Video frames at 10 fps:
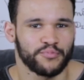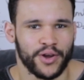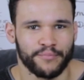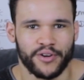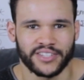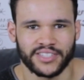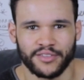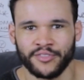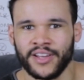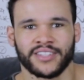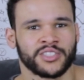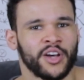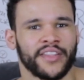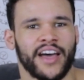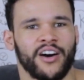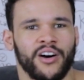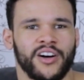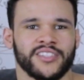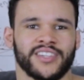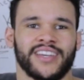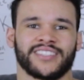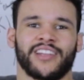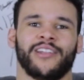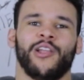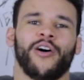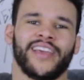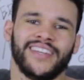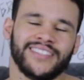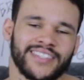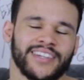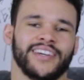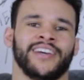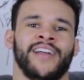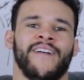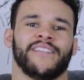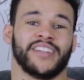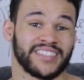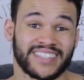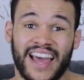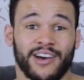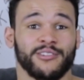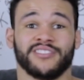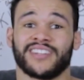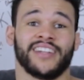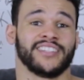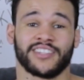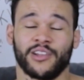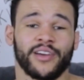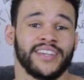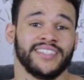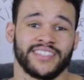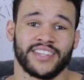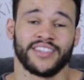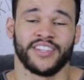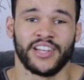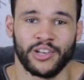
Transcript: pretty impressive, it's not that hard, it's a lot easier than it sounds and it's a lot easier than it